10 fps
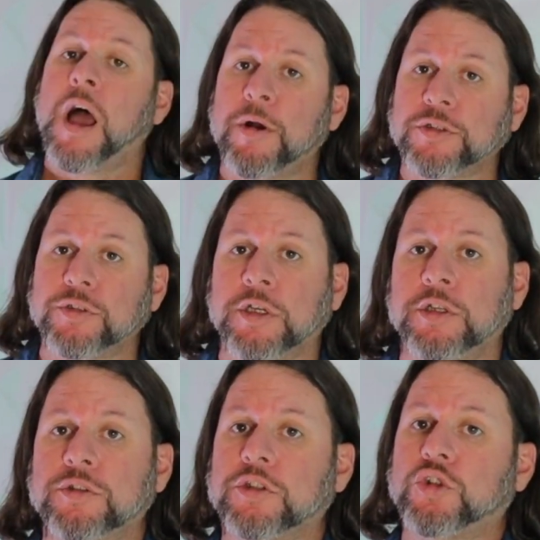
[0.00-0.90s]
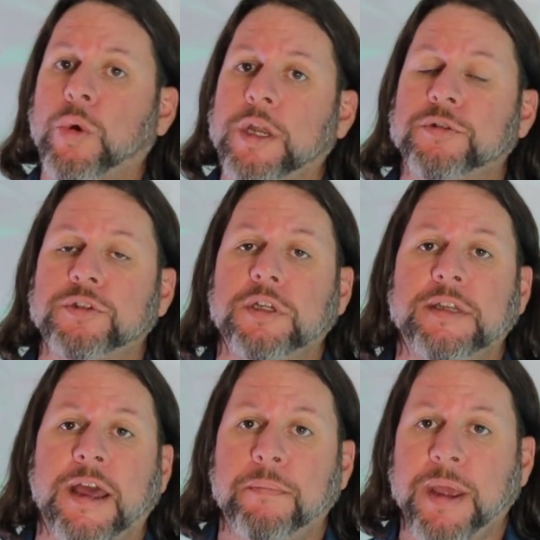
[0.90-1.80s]
I'm also going to use a 20%
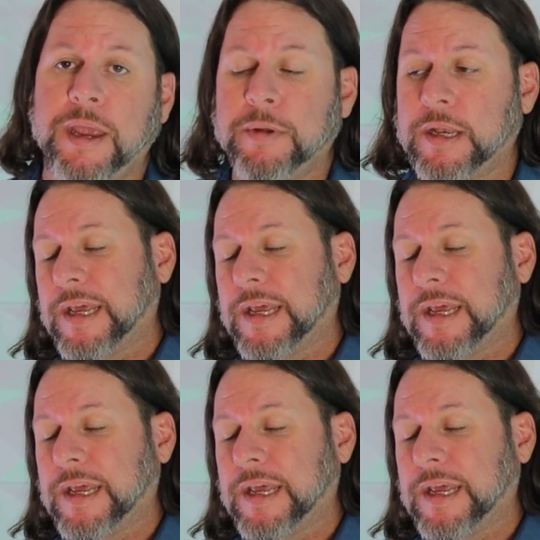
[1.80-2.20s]
down payment.